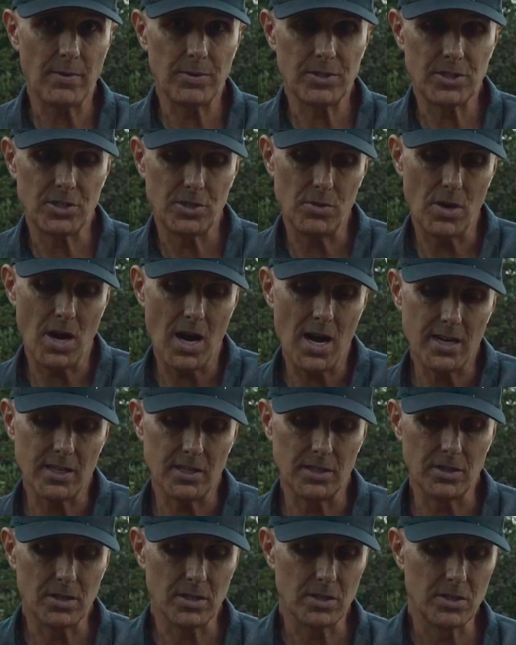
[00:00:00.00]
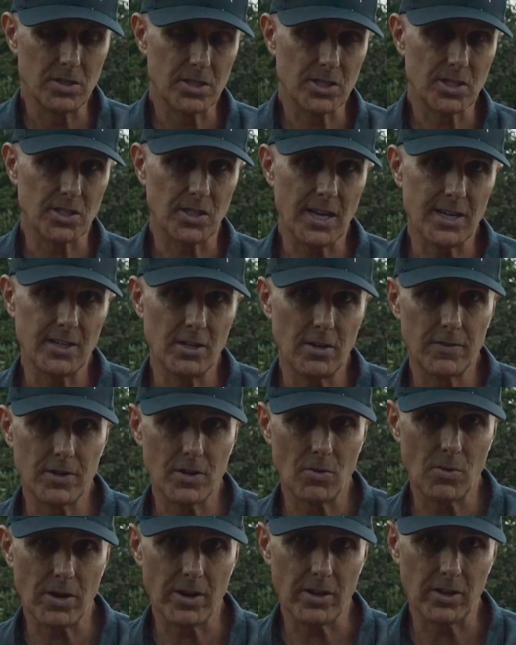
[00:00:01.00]
was too hot, you could just slide over to
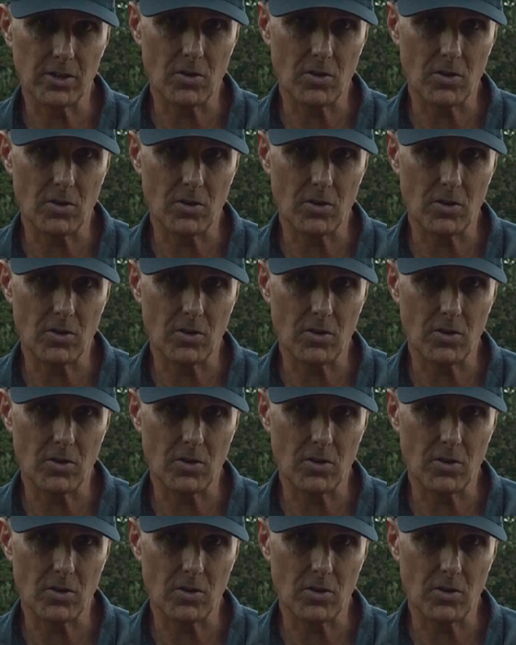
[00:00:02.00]
one of the